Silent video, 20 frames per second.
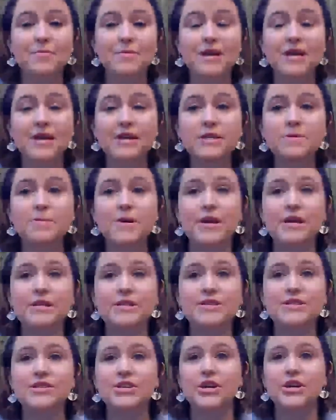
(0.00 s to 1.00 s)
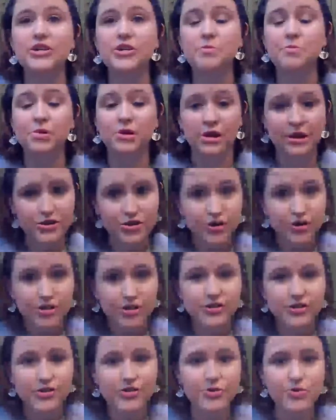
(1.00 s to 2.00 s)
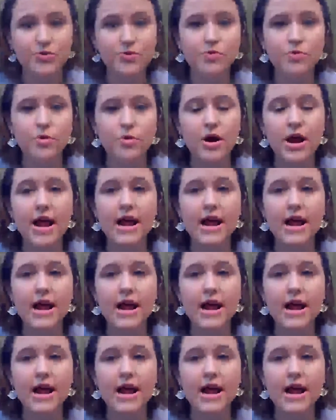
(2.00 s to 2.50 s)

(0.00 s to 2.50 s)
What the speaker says: It has been such a pleasure to